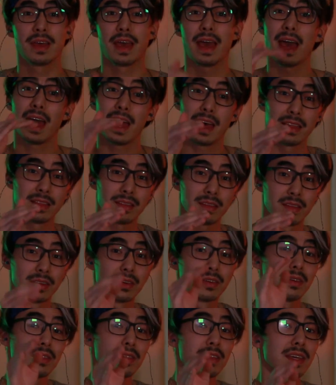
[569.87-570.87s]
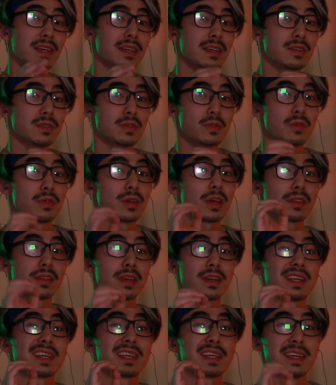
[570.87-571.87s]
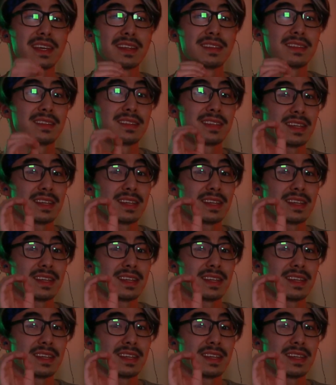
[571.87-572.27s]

And the good thing is you're not gonna get